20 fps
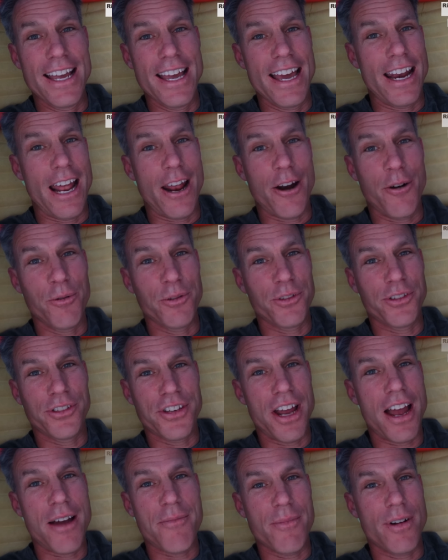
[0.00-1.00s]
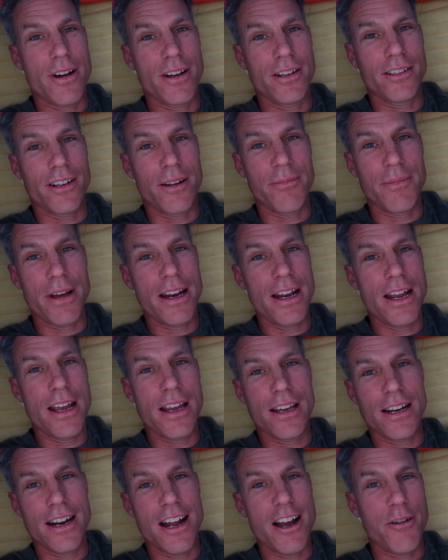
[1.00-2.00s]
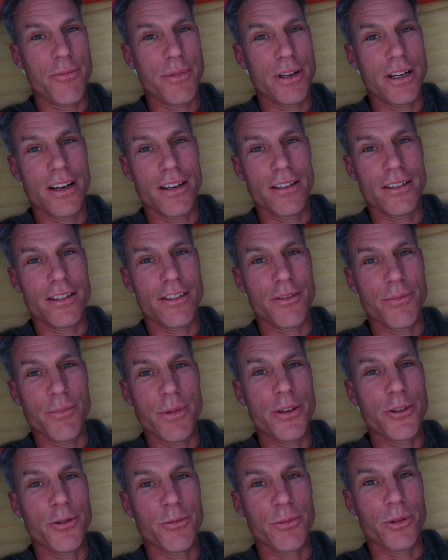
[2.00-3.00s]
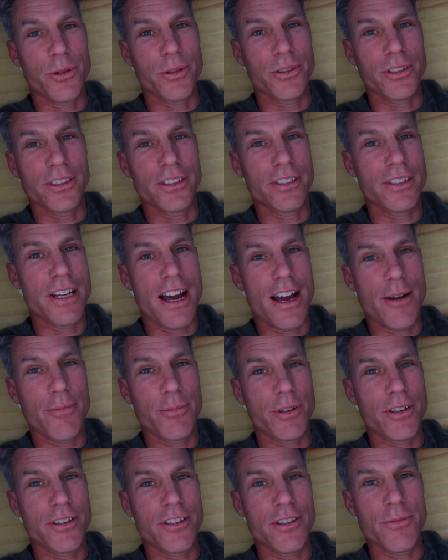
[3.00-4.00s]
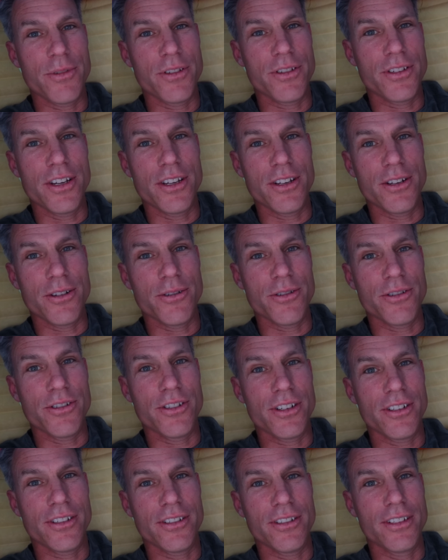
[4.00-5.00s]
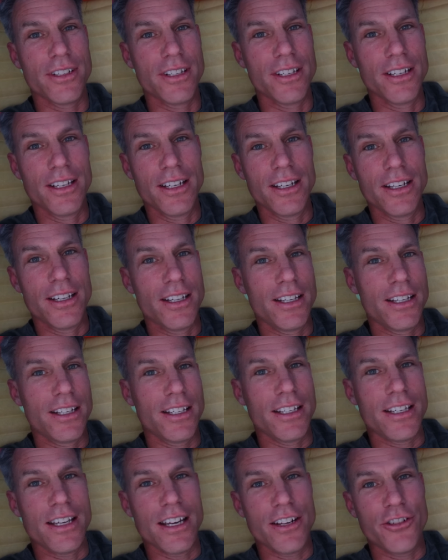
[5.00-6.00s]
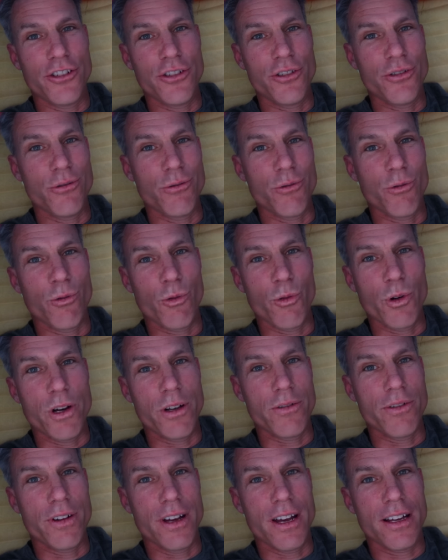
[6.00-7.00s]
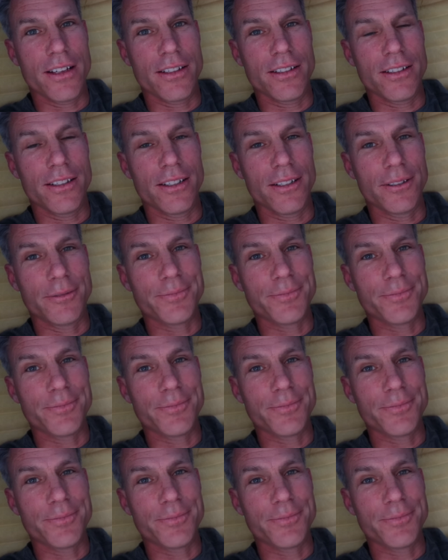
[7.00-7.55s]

And I don't stop much. I'm not hanging out because it's miserable to stop because the mosquitoes just get you real fast.